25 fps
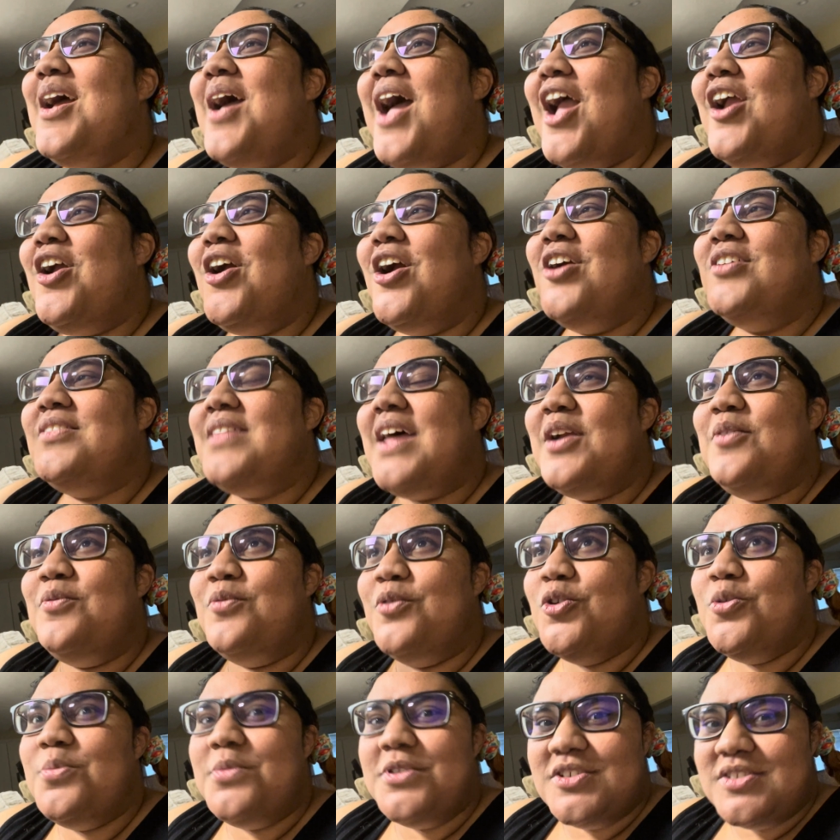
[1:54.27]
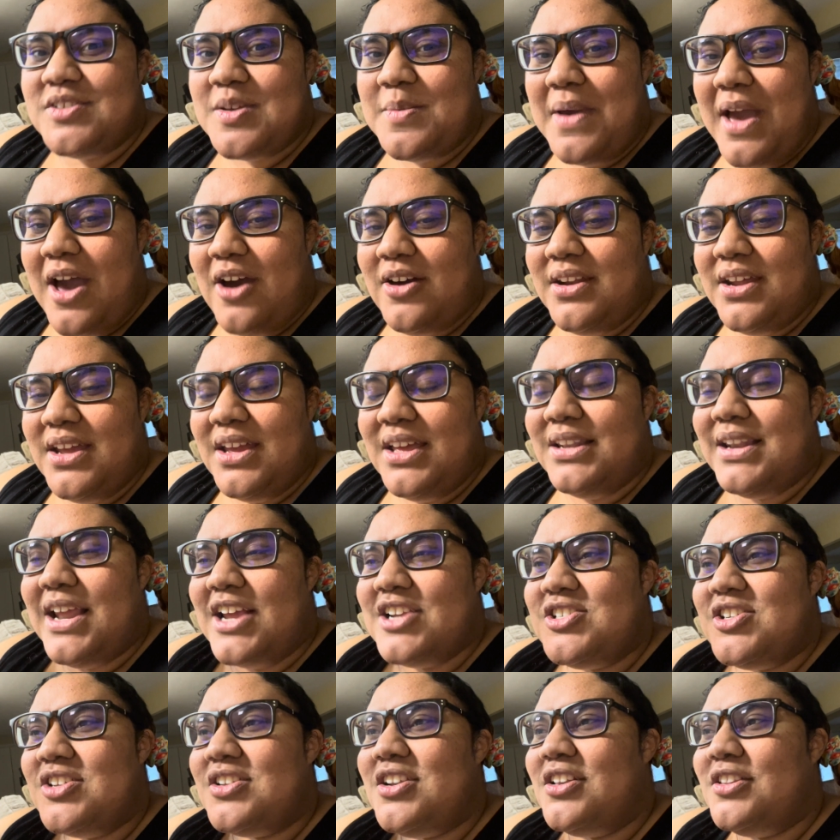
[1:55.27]
heard like rumors about it, and I
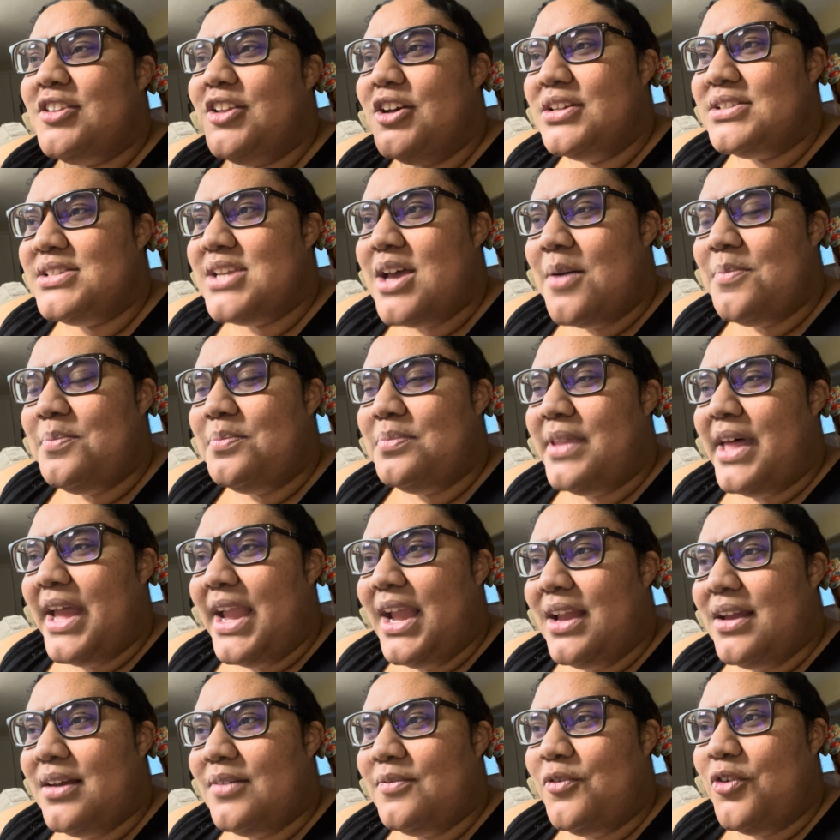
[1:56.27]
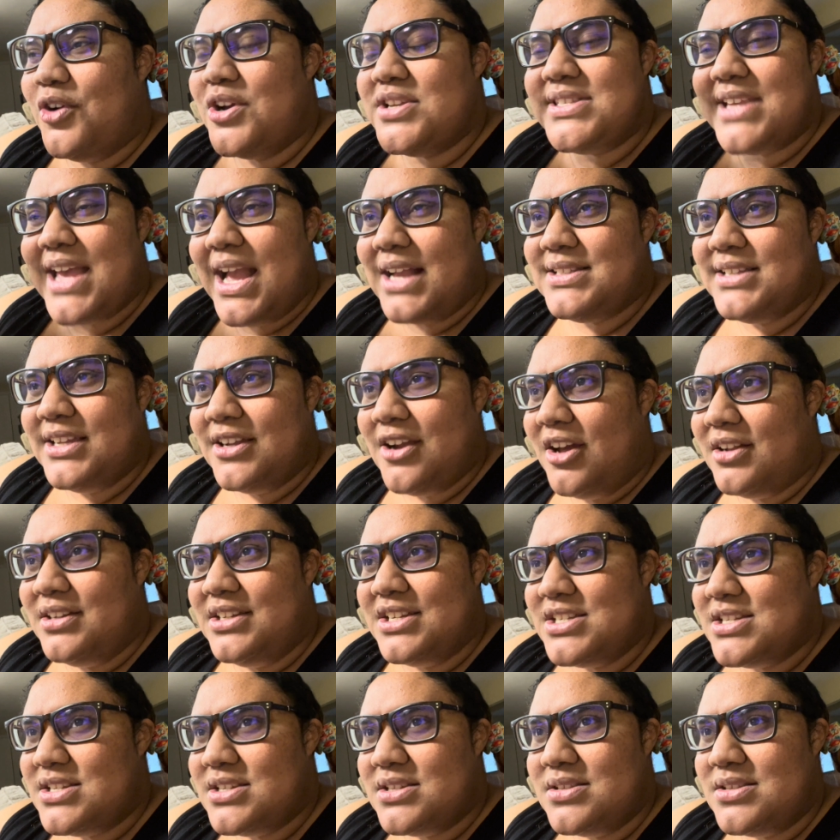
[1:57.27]
should have looked up like voice acting
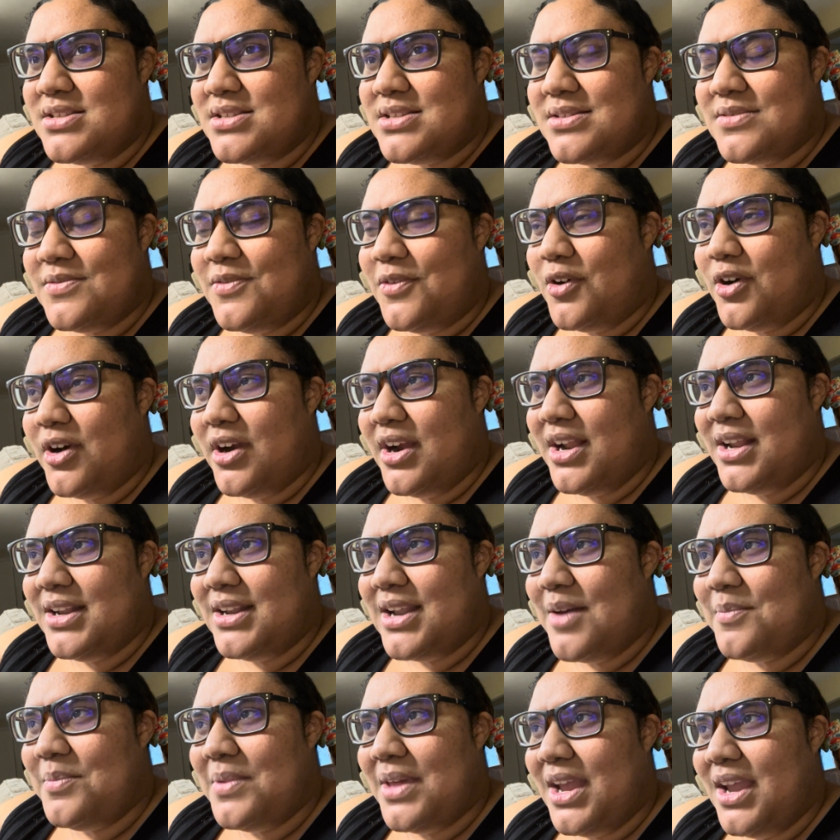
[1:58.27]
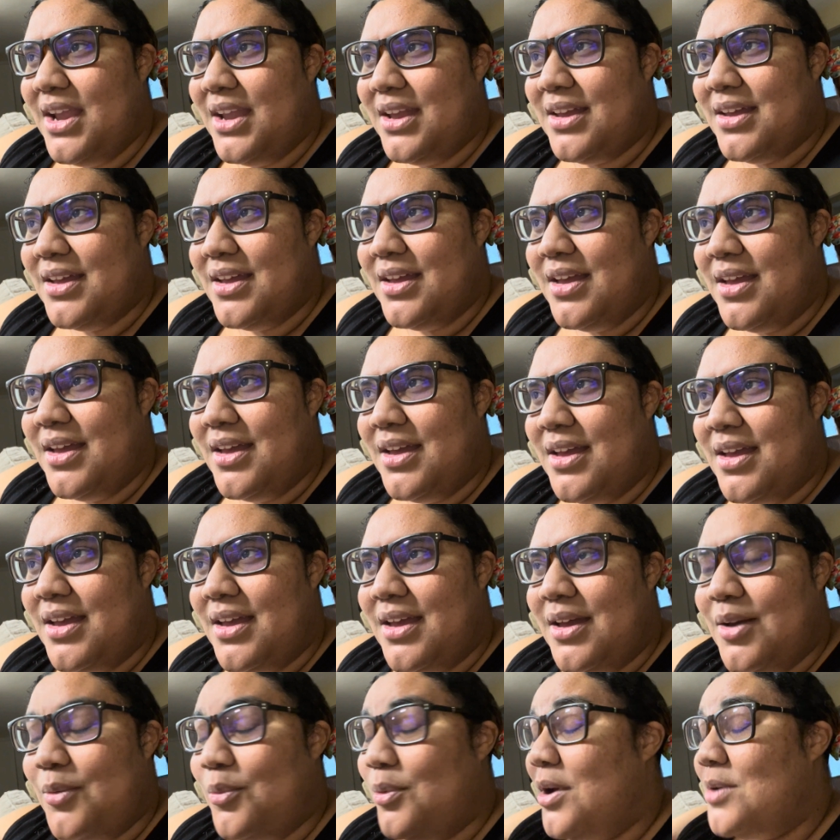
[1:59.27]
auditions for it, and I'm like,
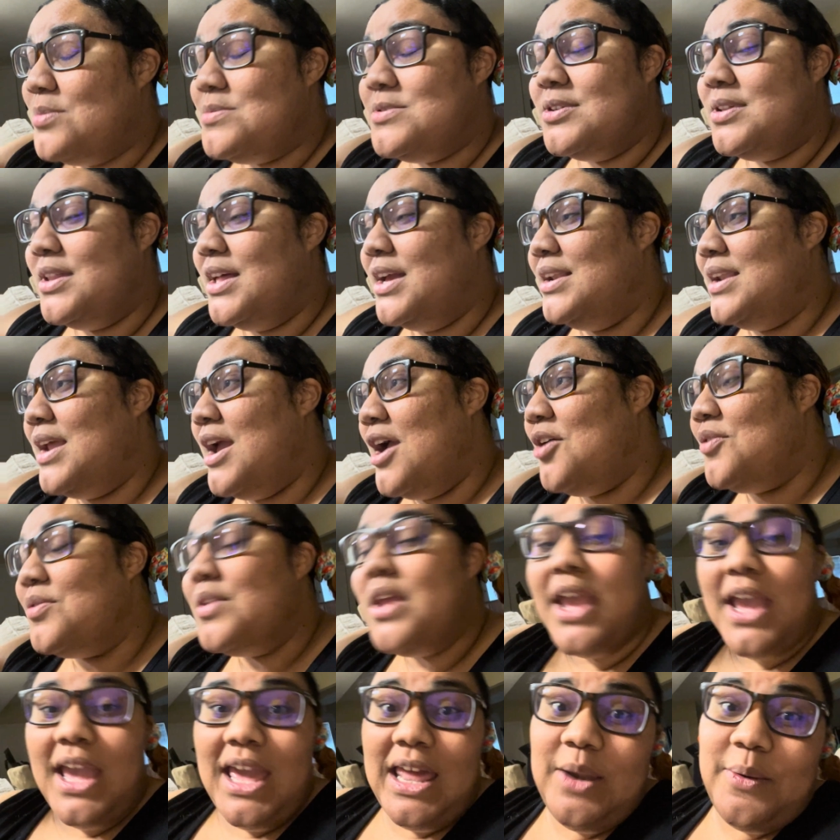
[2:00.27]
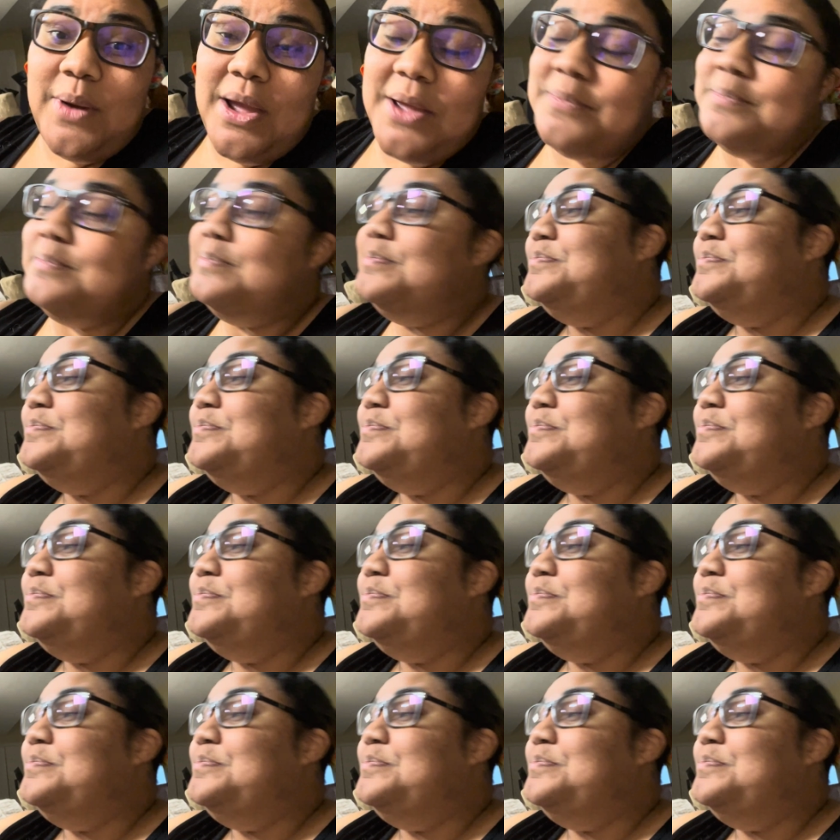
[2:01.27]
well, too late now. Anyway,